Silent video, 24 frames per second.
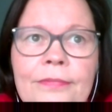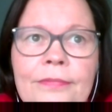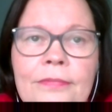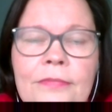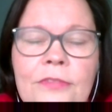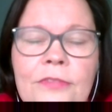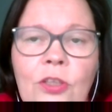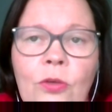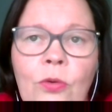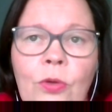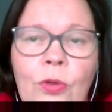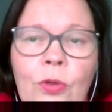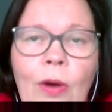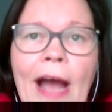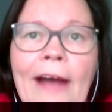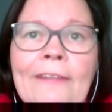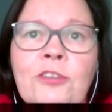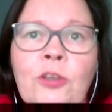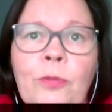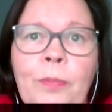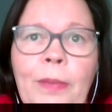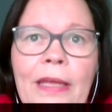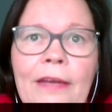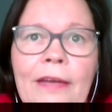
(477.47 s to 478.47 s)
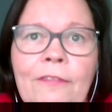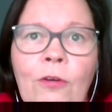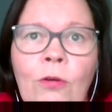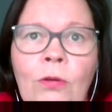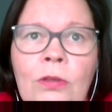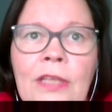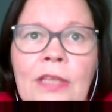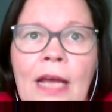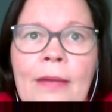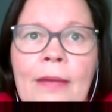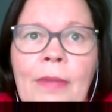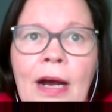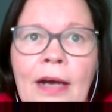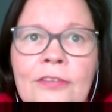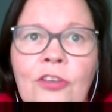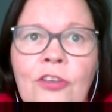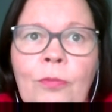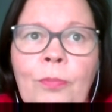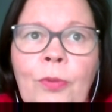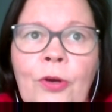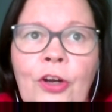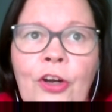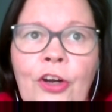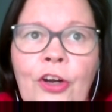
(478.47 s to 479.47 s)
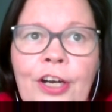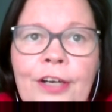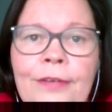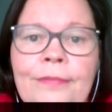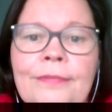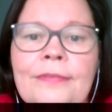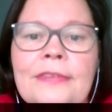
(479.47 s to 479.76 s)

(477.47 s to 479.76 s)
So you have to be a full-time entrepreneur.